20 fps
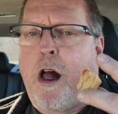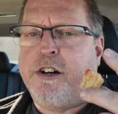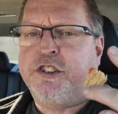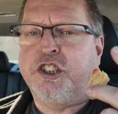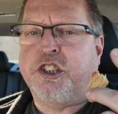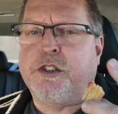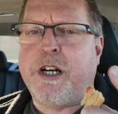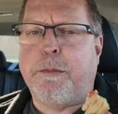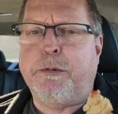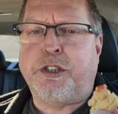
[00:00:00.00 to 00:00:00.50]
should
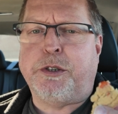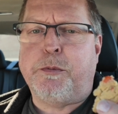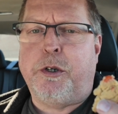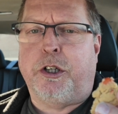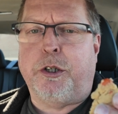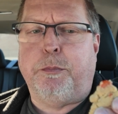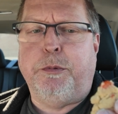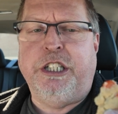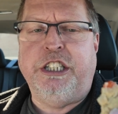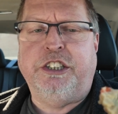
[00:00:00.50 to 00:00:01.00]
have grabbed a
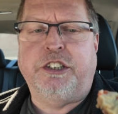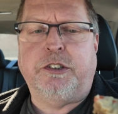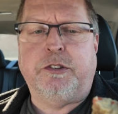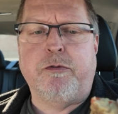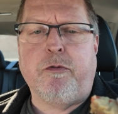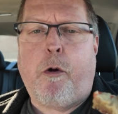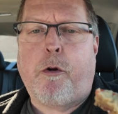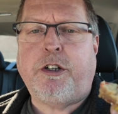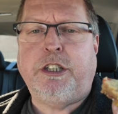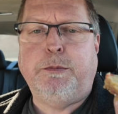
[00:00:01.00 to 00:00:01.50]
smaller piece.
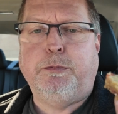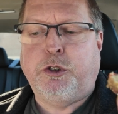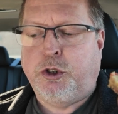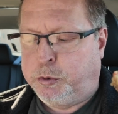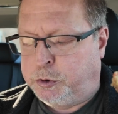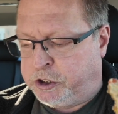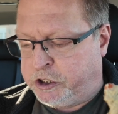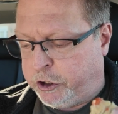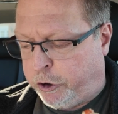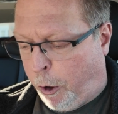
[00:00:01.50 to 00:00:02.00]
Keep
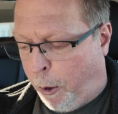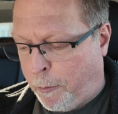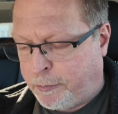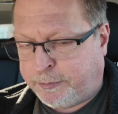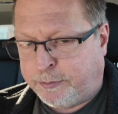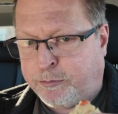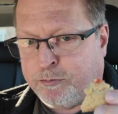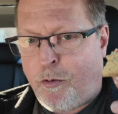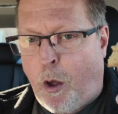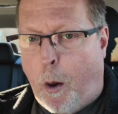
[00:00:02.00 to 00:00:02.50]
chewing here.
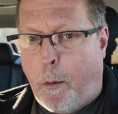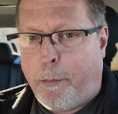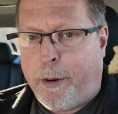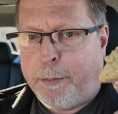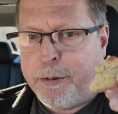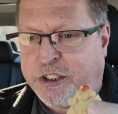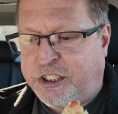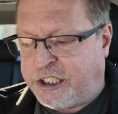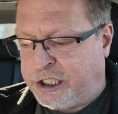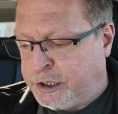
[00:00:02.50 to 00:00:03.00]

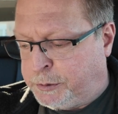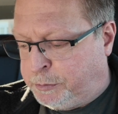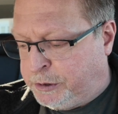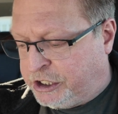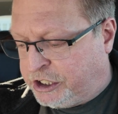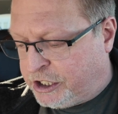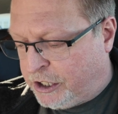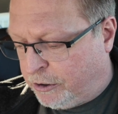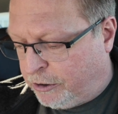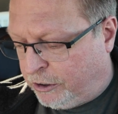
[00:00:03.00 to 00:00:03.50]
Maybe I'll set this
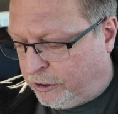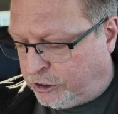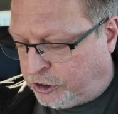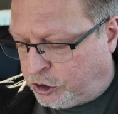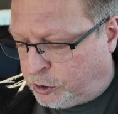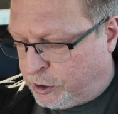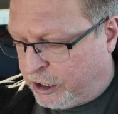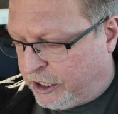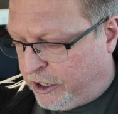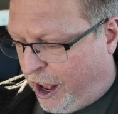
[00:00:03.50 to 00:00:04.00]
piece down and I'll
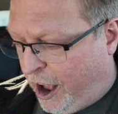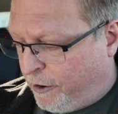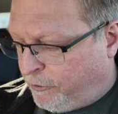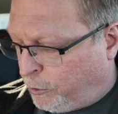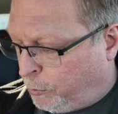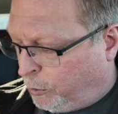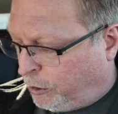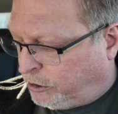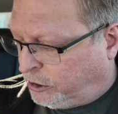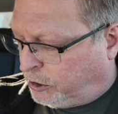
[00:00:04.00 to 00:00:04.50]
enjoy it
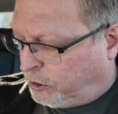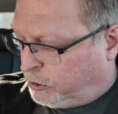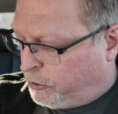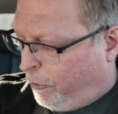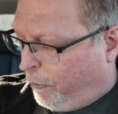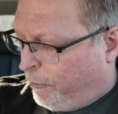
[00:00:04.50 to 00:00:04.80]
afterwards.